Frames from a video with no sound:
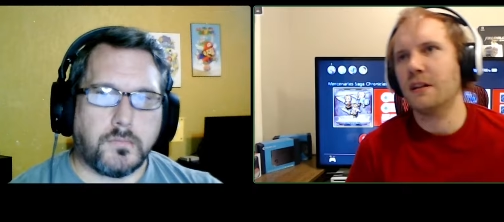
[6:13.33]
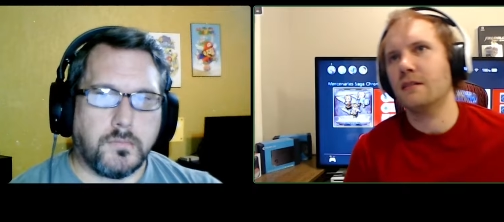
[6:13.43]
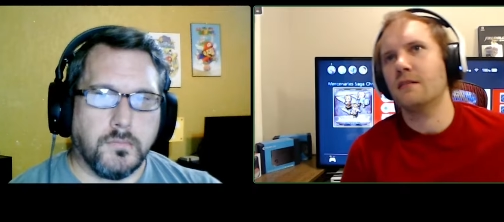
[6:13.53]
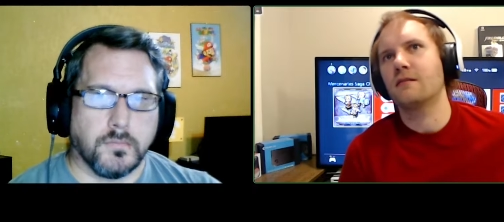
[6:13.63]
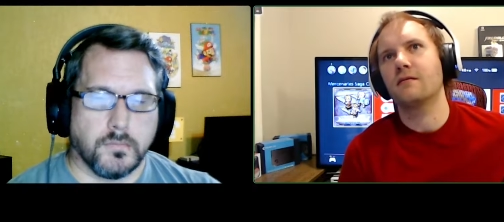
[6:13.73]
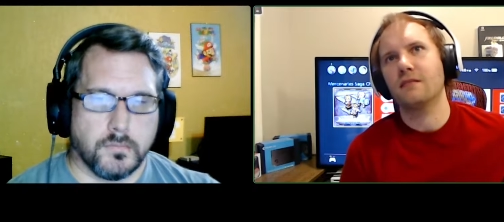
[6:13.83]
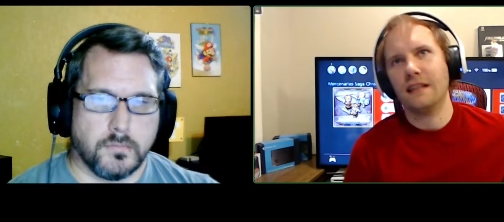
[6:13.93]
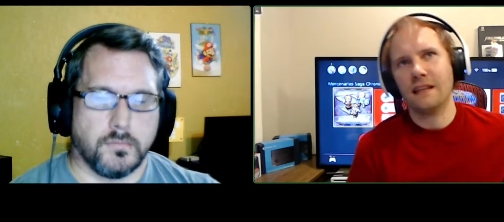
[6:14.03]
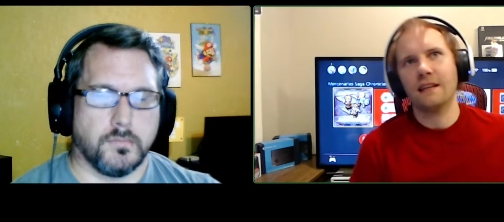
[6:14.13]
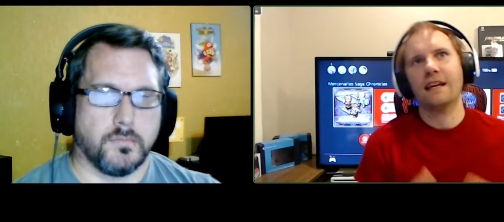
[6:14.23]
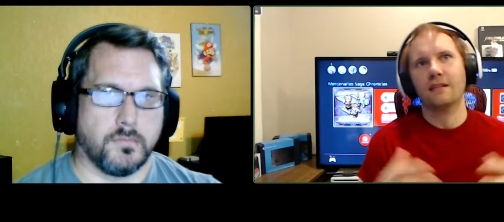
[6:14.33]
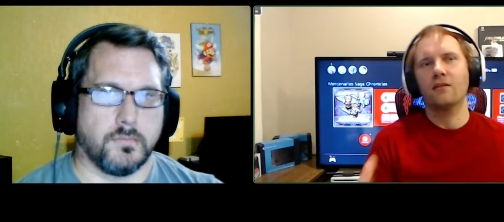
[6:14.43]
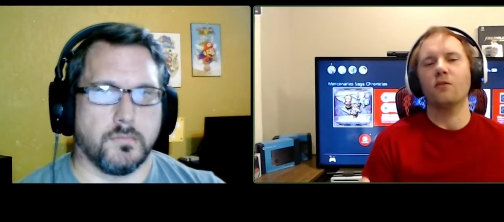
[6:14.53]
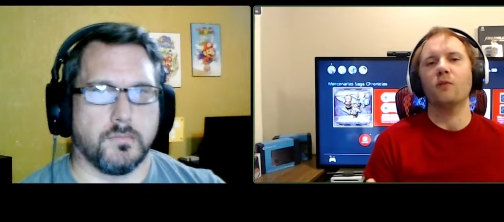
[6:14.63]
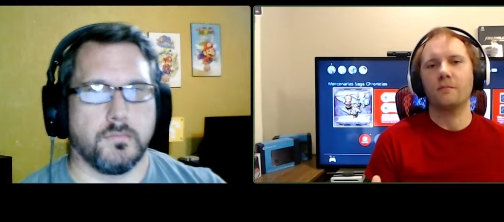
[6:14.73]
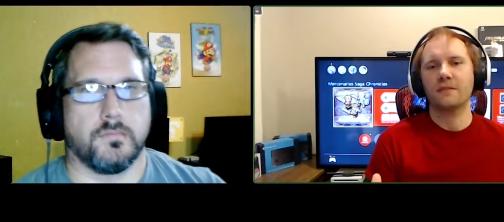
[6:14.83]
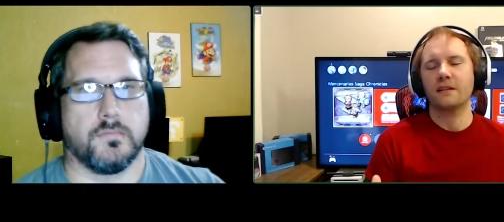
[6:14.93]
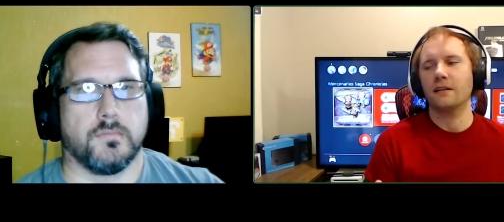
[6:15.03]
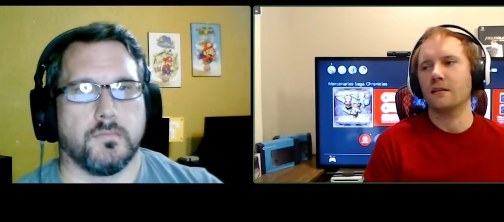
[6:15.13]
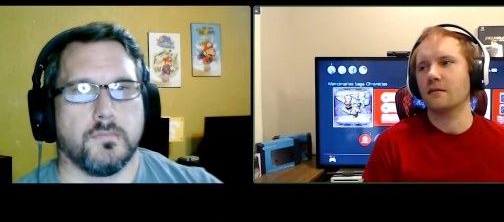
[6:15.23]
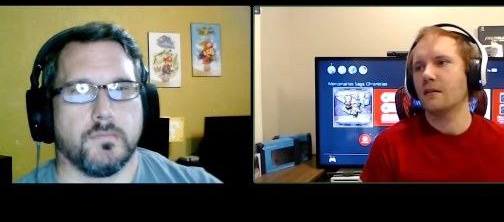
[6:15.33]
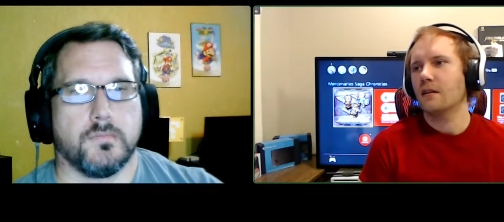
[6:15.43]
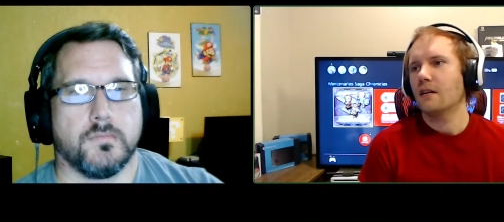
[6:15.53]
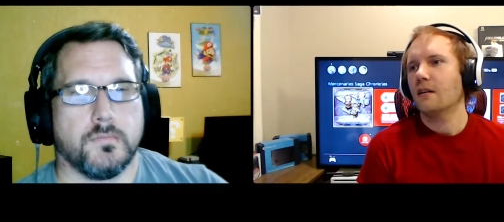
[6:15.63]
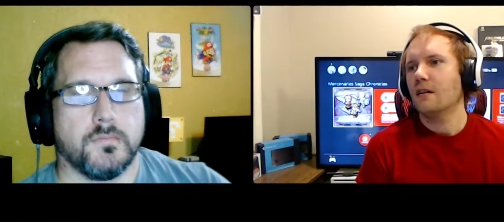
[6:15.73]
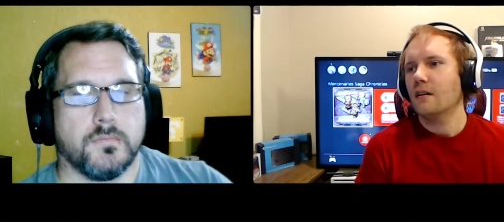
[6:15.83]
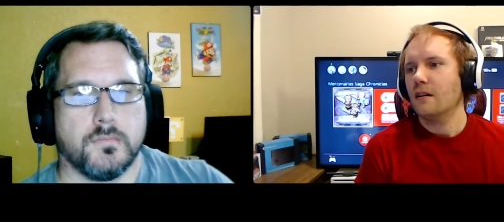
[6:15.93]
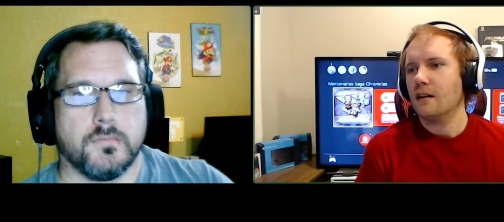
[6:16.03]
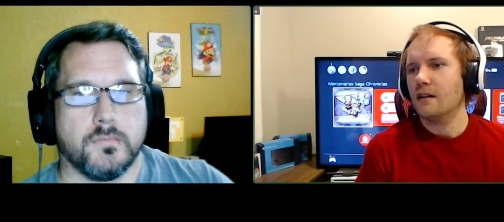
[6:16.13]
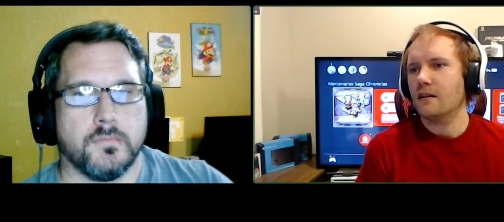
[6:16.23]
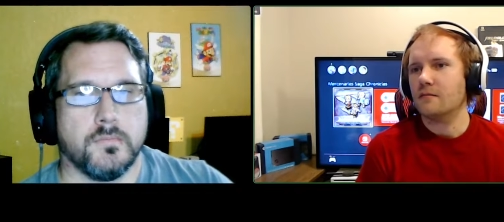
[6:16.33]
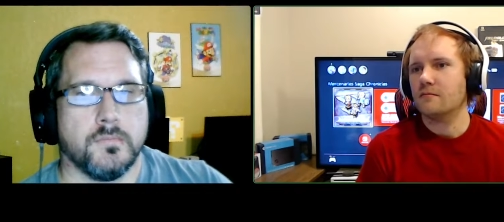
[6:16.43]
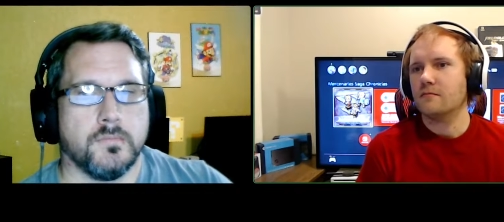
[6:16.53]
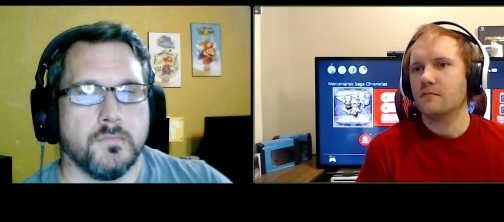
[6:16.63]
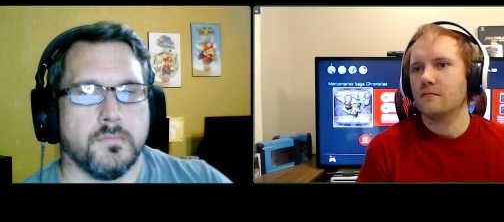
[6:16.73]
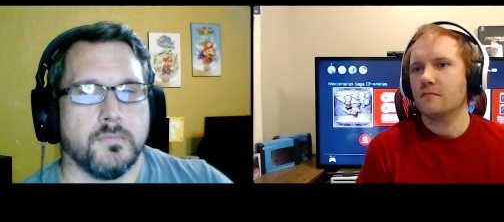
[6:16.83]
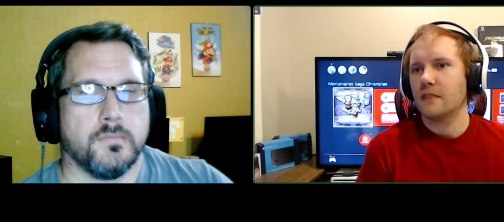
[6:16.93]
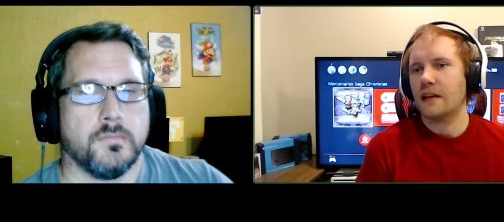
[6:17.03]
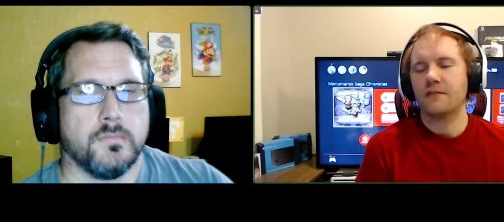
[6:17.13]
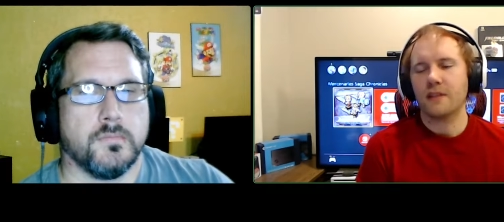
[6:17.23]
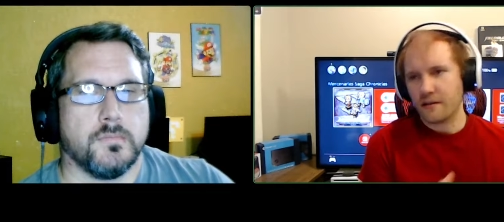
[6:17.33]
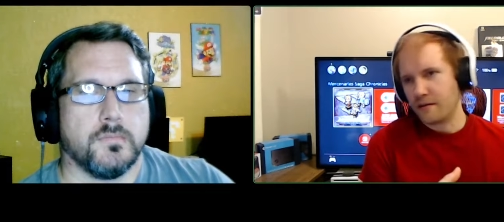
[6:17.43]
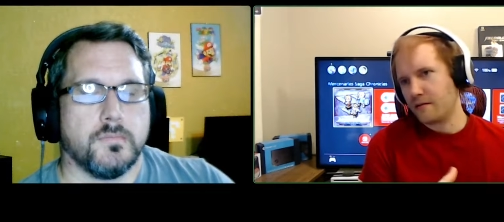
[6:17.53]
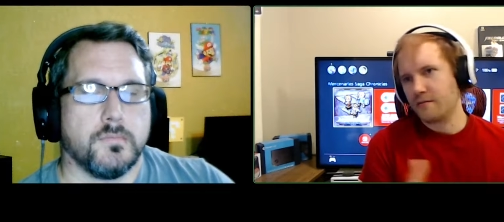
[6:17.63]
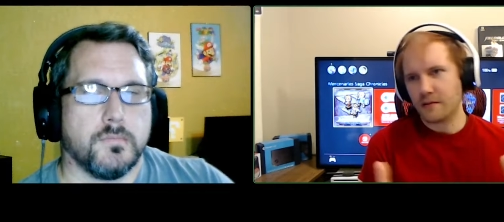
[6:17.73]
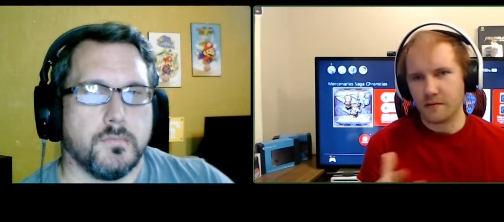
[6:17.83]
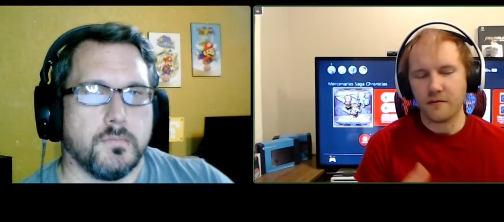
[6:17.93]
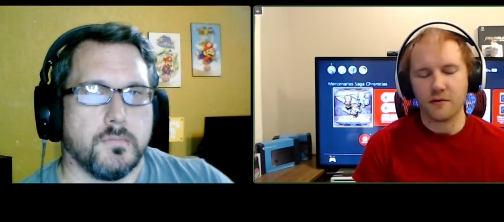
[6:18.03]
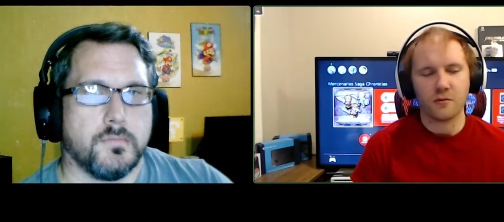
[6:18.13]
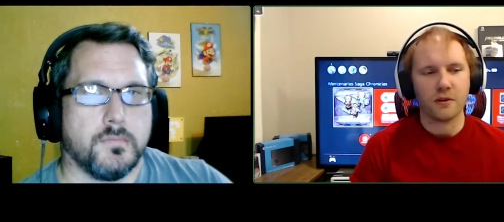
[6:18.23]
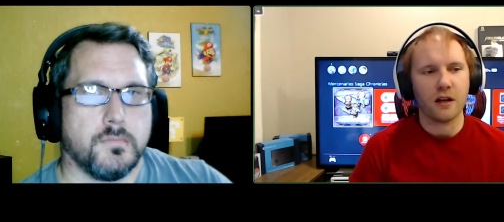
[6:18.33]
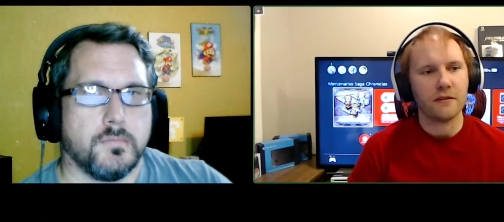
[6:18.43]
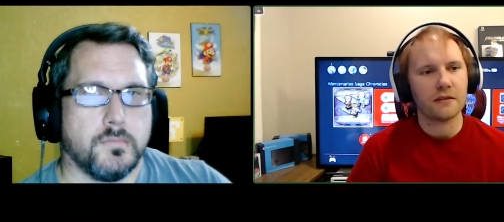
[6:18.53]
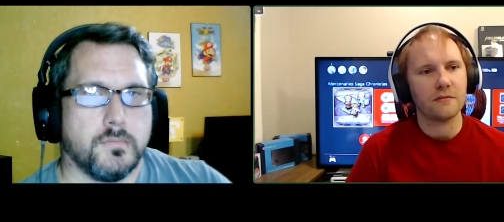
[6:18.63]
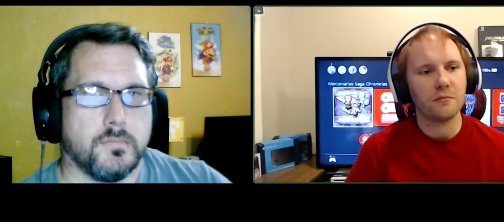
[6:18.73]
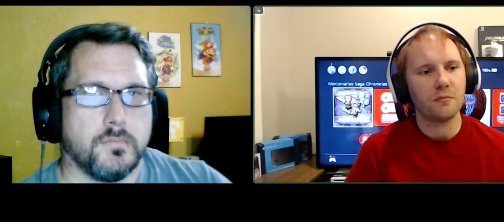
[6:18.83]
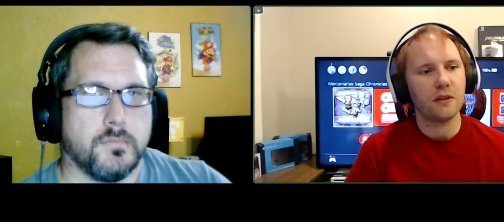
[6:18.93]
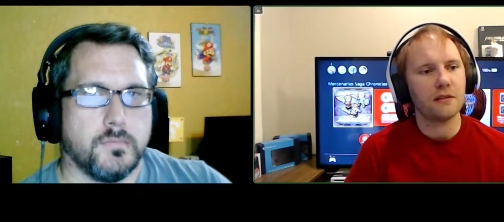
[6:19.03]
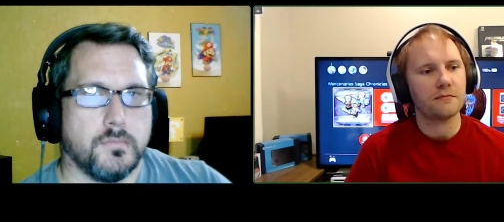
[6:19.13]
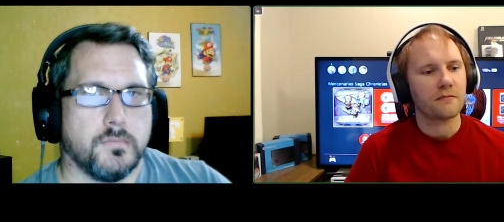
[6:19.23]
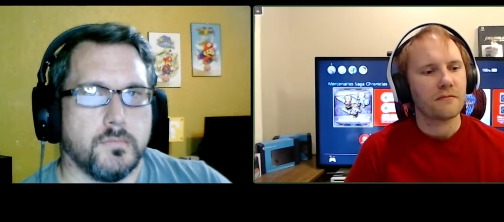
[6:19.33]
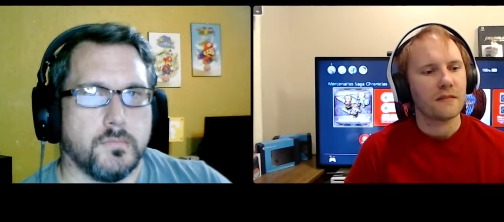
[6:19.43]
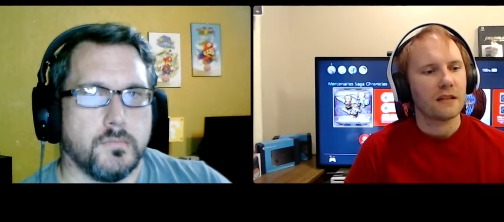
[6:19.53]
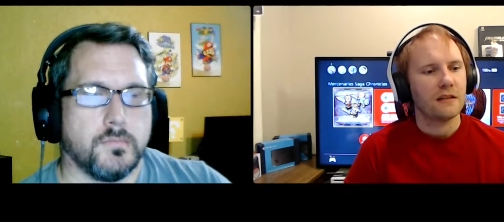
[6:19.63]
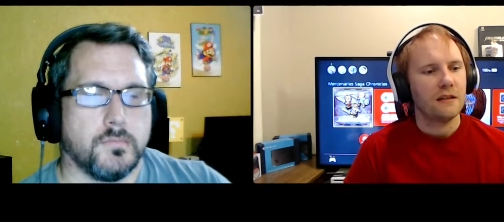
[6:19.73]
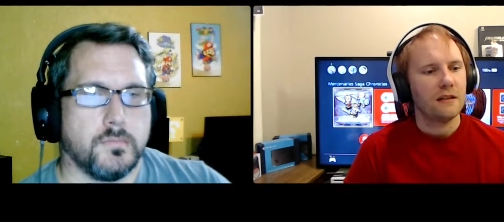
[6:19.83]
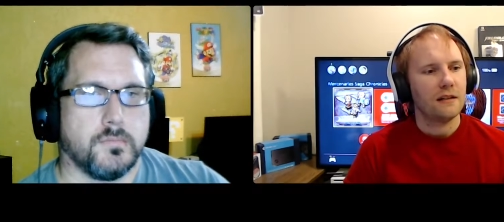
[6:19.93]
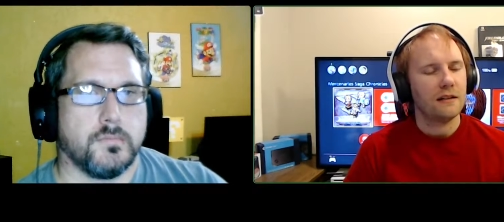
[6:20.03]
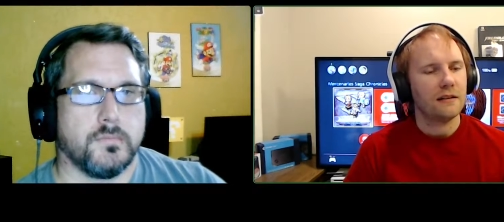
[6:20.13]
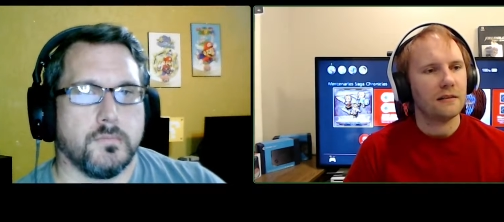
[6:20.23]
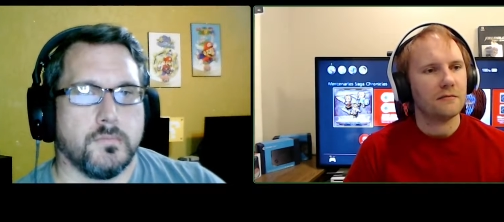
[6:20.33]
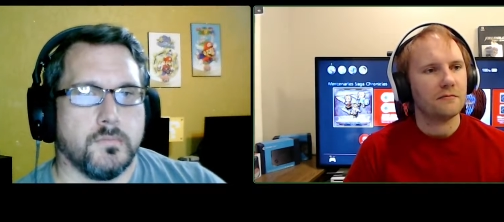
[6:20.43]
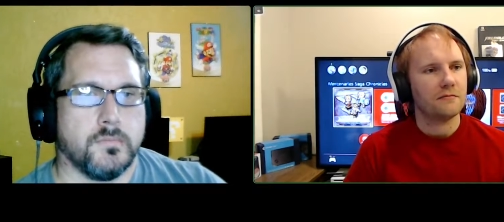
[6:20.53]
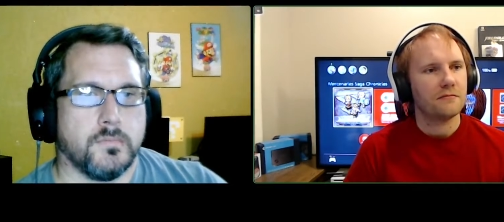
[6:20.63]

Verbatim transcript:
Speaker 1: been is in that co-op setting. Um, outside of the, the, the first one, obviously, but uh,